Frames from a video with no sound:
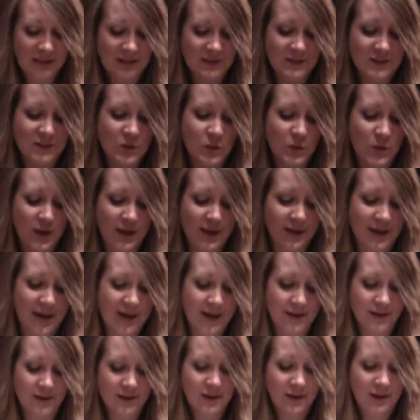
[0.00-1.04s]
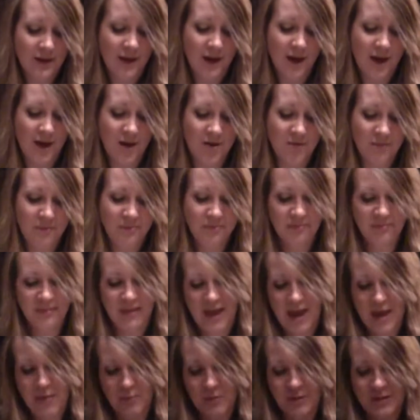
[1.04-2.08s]
So again,
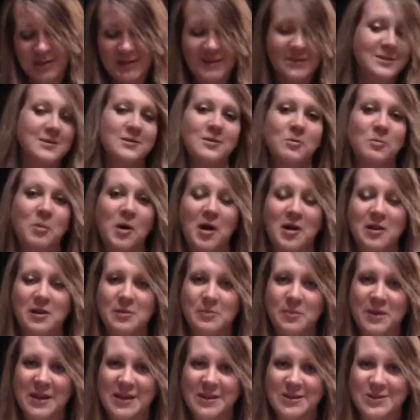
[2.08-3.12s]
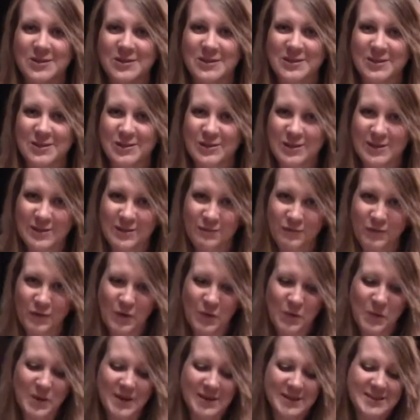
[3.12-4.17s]
I put these little poly pages, just the
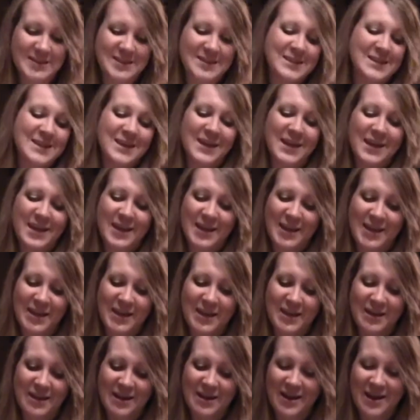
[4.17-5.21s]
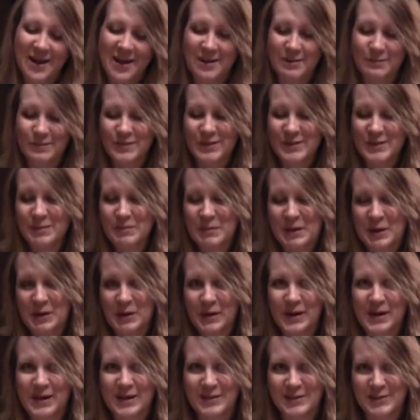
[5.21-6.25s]
full ones, in some
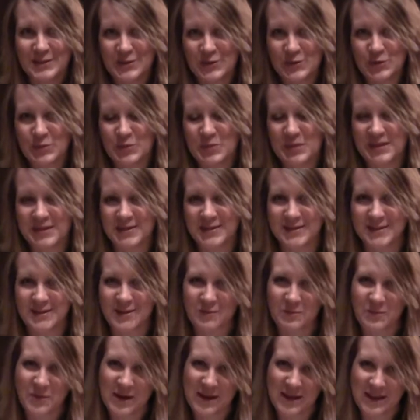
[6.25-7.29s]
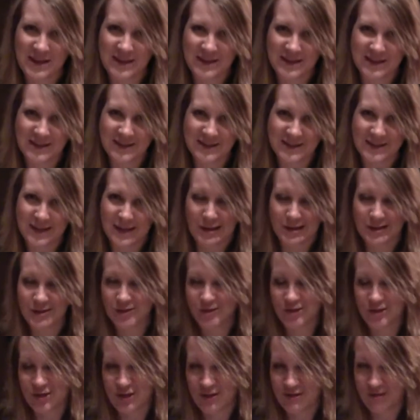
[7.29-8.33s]
areas too, because then when I get lazy, I can
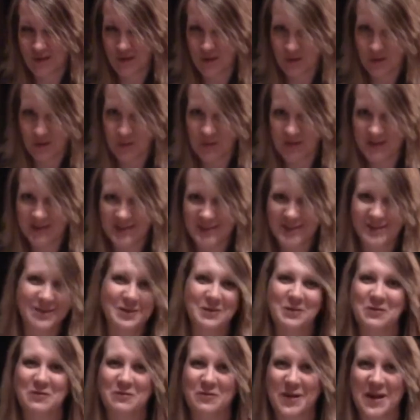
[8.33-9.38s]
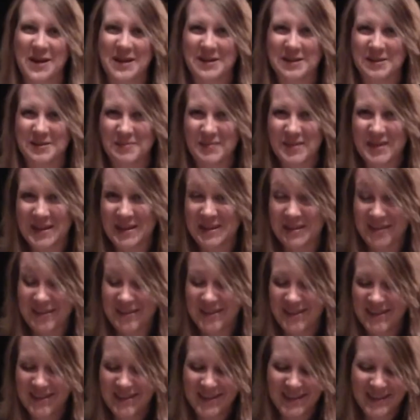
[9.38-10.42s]
just shove the coupons in there and file them later.
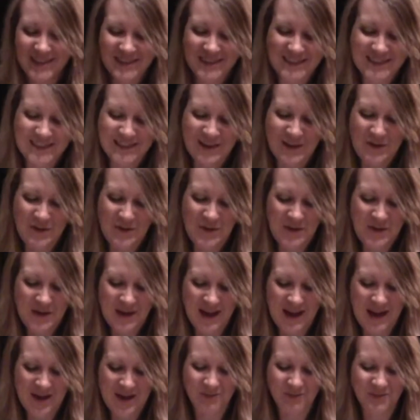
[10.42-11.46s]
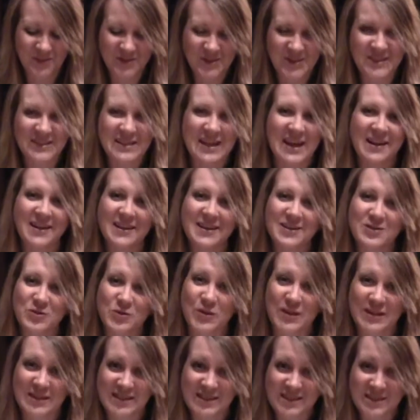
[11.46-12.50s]
So just any
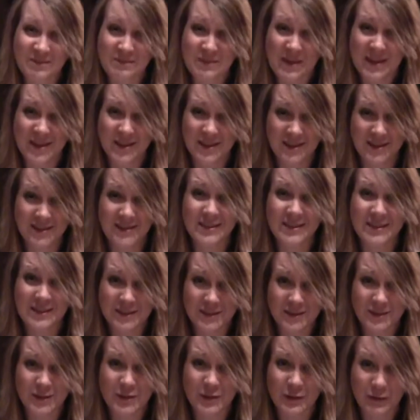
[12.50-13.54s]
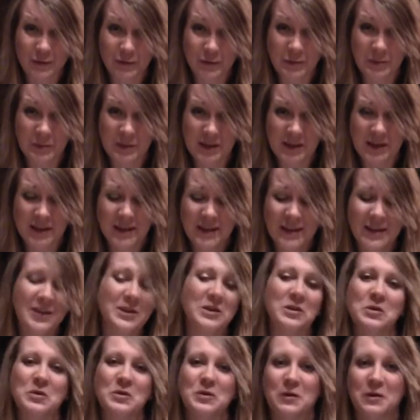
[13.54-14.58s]
tricks to make things easier for me.
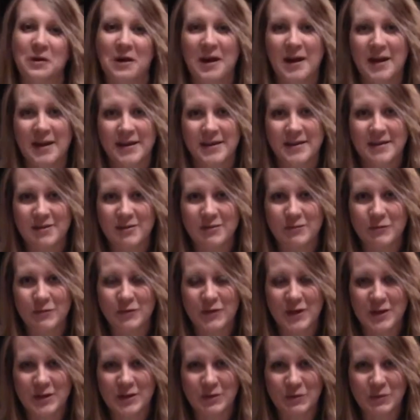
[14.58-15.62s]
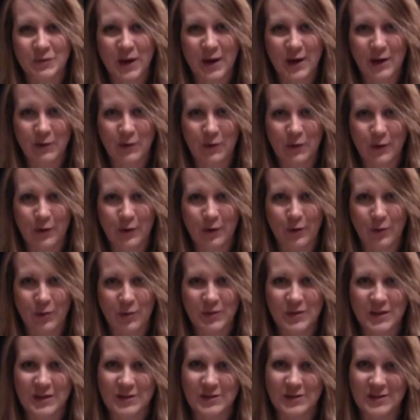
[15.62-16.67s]
You know, they're kind of in the right order.
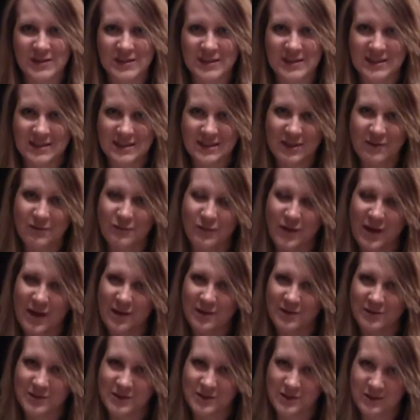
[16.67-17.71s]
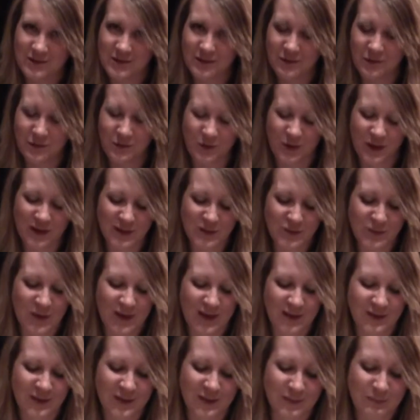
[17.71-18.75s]
They just need to get filed into the correct spot
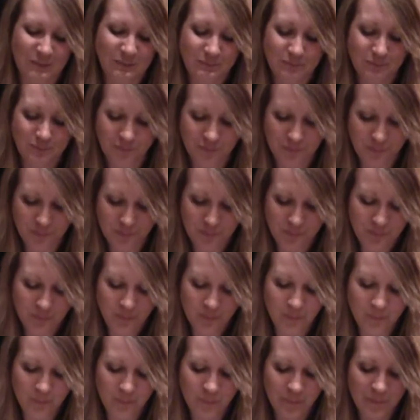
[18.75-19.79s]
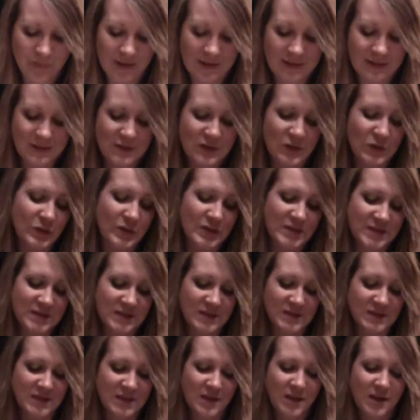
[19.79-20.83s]
then. So this
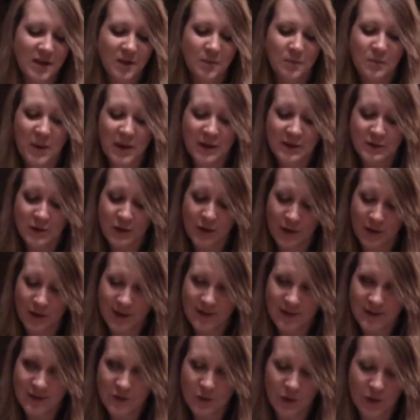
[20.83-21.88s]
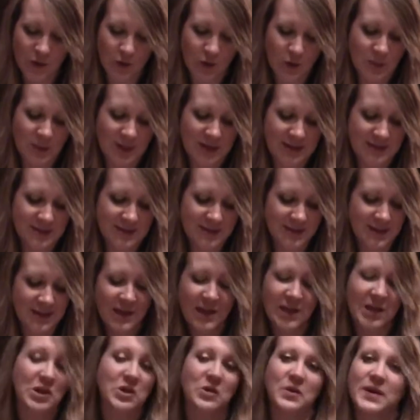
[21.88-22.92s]
is my Target store coupons,
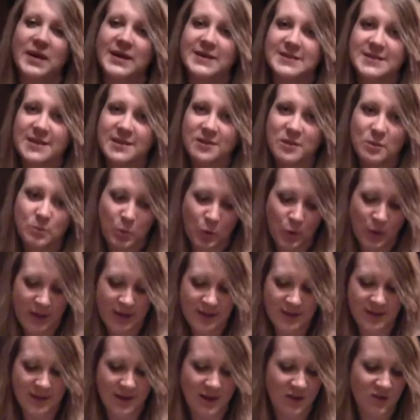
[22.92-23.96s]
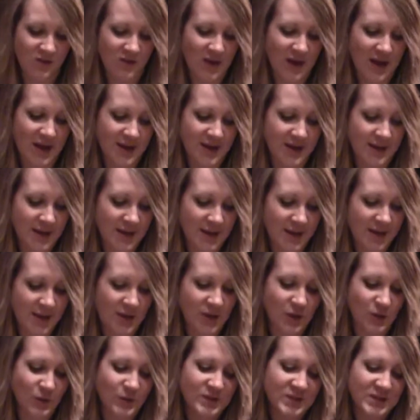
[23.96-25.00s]
and you guys get the point. Then I've got,
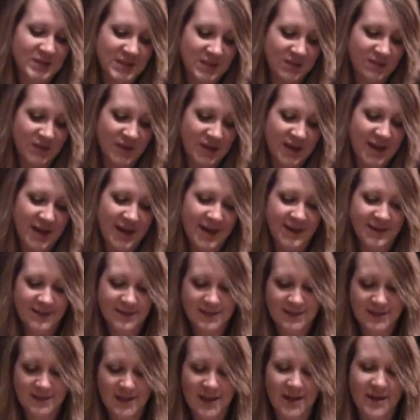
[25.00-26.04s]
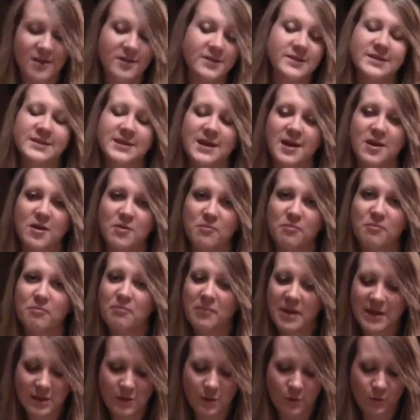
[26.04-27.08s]
you know, CVS and
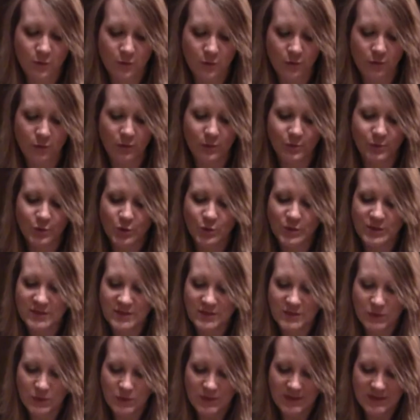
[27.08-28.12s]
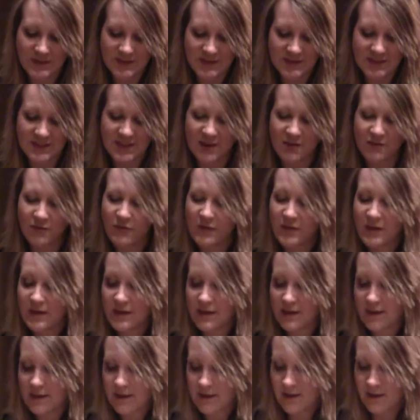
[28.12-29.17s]
my local grocery stores and stuff.
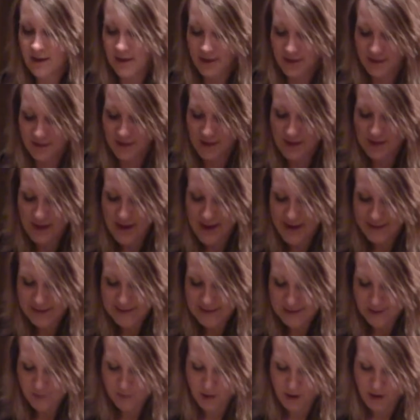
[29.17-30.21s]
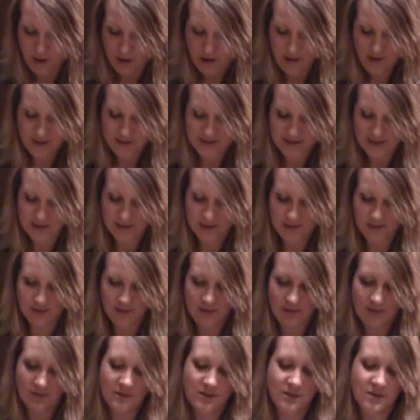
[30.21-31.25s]
The next part
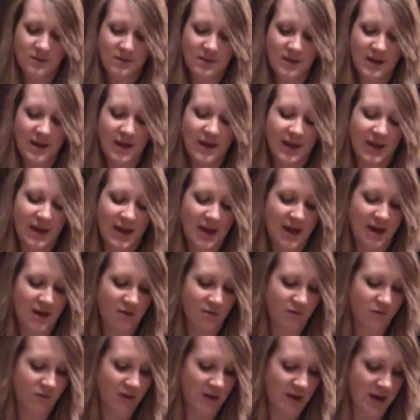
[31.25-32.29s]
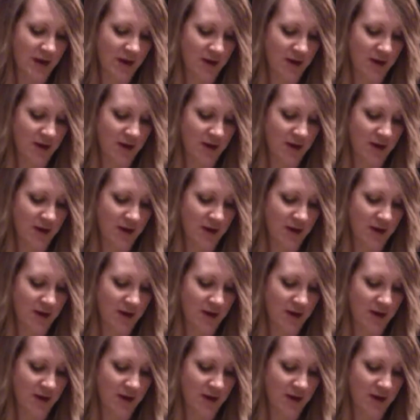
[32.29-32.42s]
that I have